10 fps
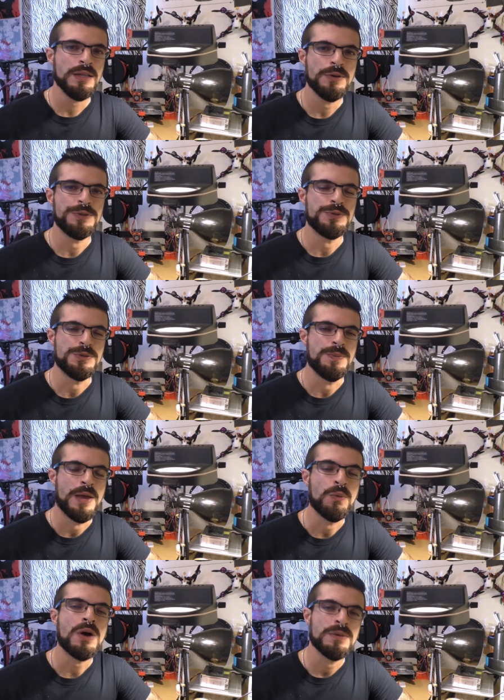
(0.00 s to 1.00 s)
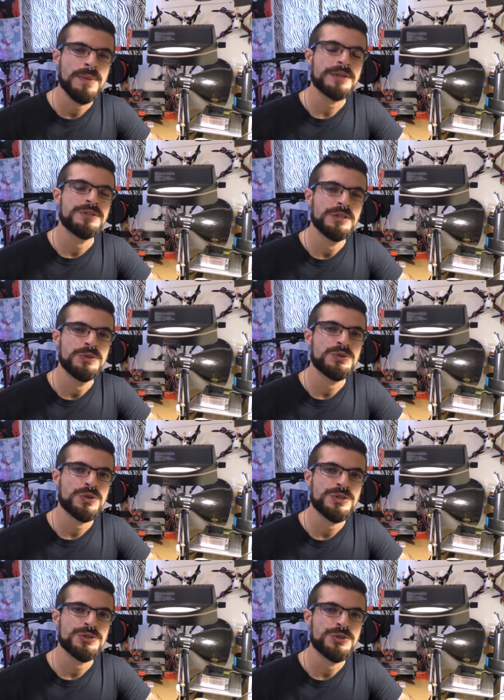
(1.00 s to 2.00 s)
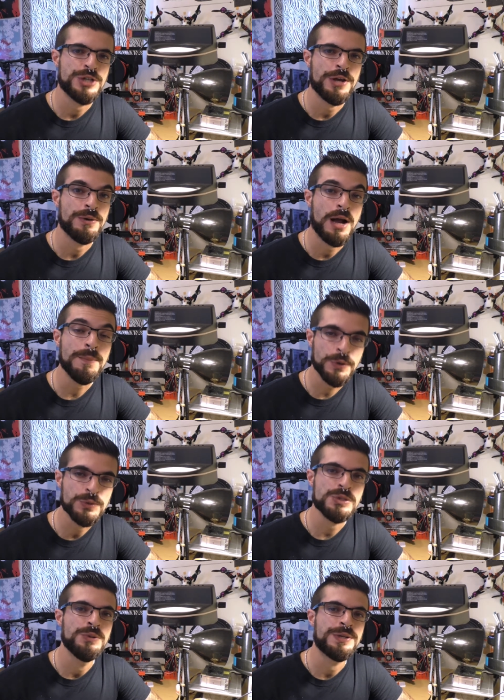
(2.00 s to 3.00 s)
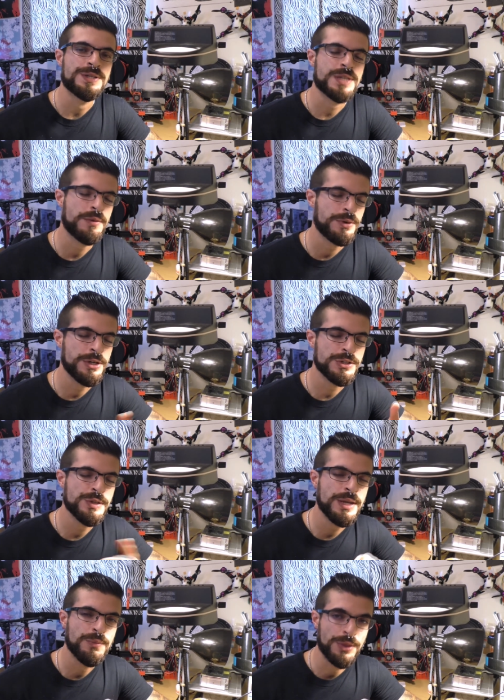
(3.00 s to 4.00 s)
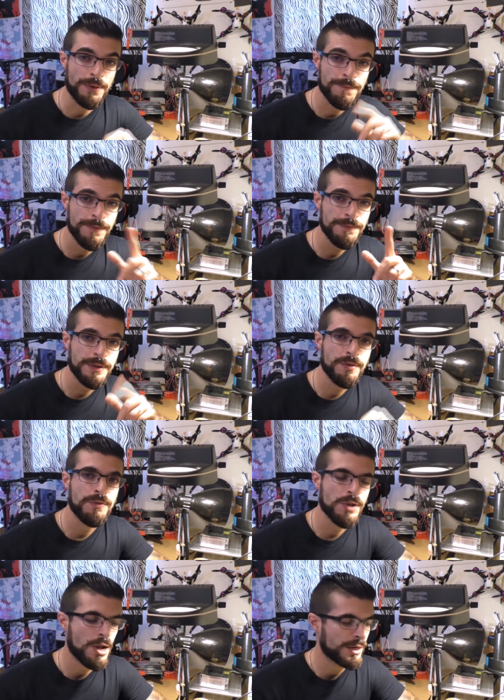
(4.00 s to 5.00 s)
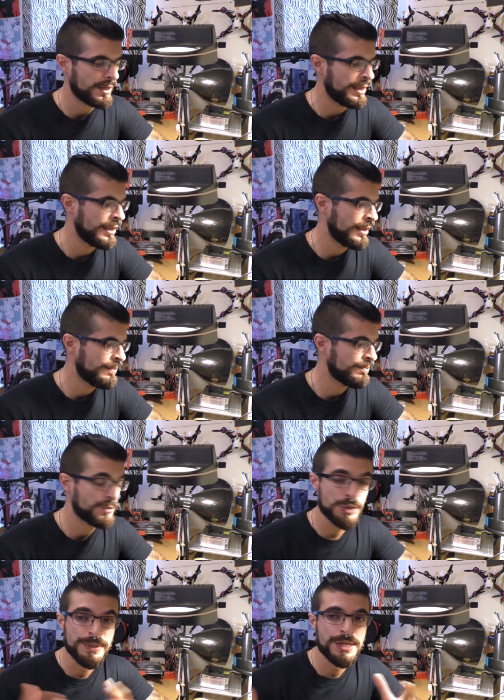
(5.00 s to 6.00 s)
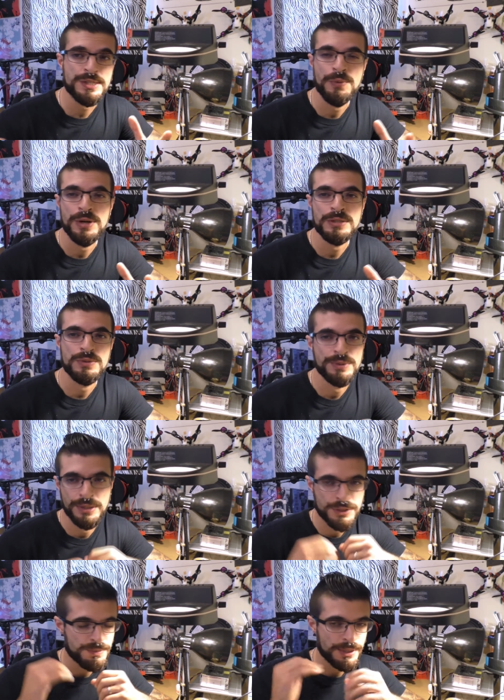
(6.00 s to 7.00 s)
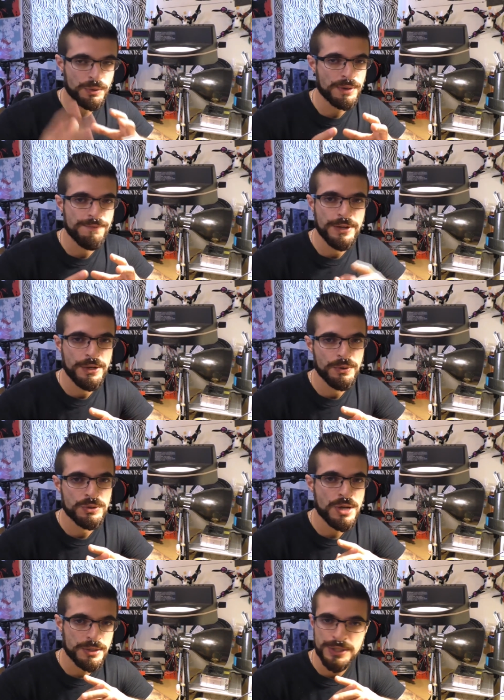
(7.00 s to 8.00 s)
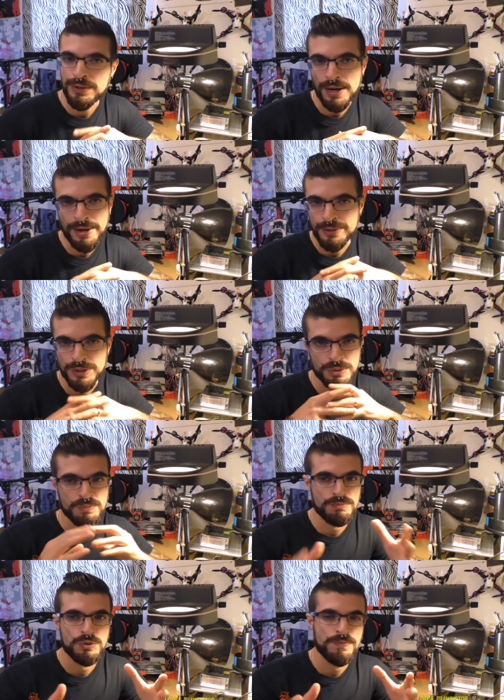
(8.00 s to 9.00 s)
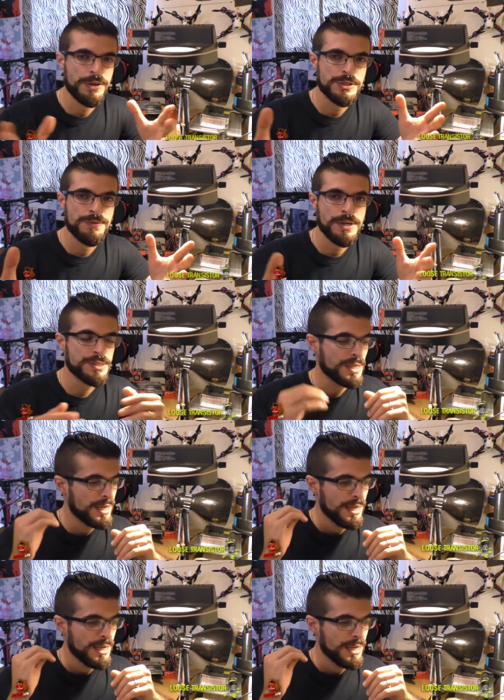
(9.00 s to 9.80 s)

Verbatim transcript: Hello YouTube, and welcome back to the Loose Transistor channel. I'm your host Lucas, and we're here today with our 5th ever vlog, and just because I wanted to really just make a quick video to talk to you guys face to face,